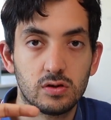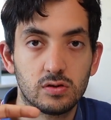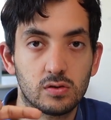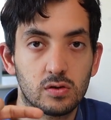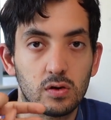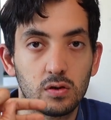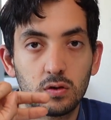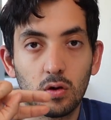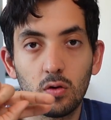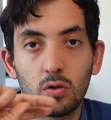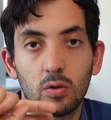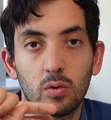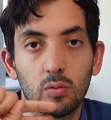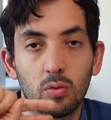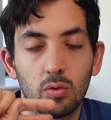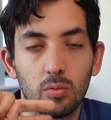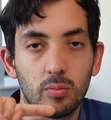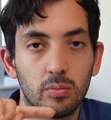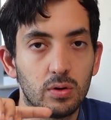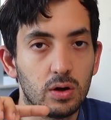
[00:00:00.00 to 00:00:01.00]
So the
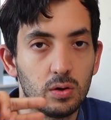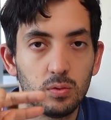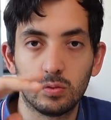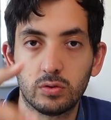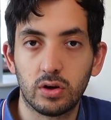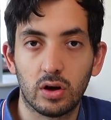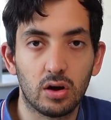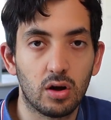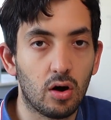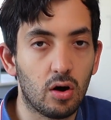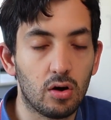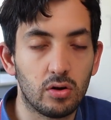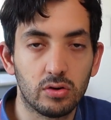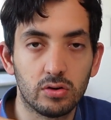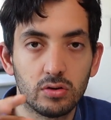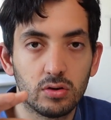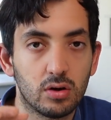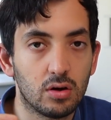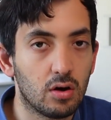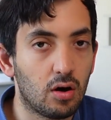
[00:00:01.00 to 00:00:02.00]
toggle will turn
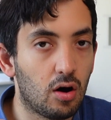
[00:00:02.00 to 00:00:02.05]
on,